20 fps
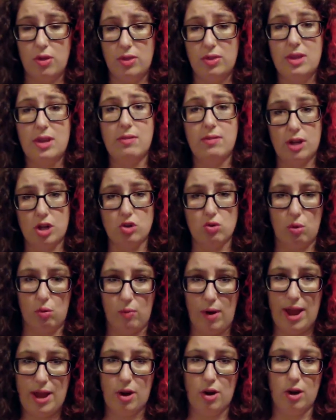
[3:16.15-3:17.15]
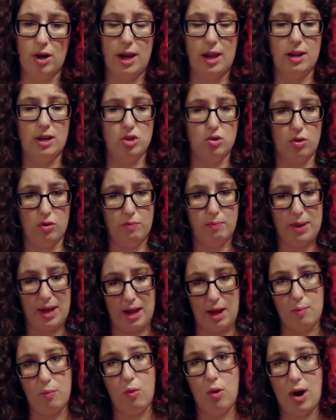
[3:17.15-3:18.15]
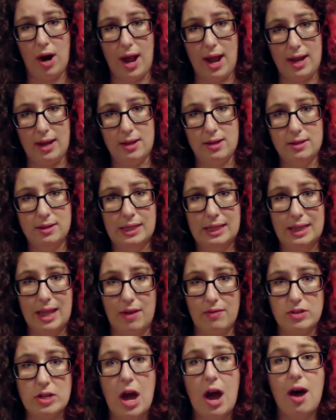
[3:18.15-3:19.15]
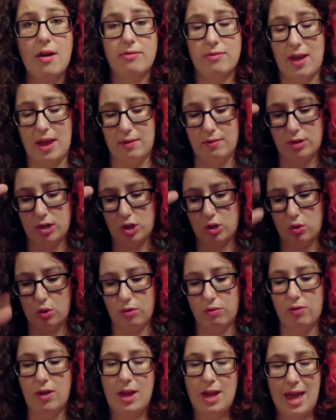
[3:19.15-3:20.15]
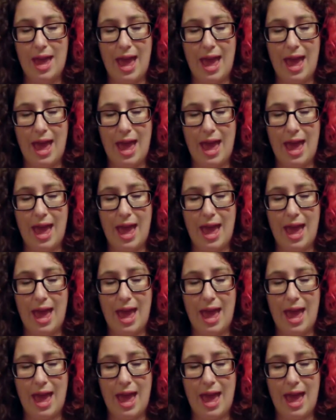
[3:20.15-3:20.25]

that the eventual writer can sort of pick up where I left off and sort of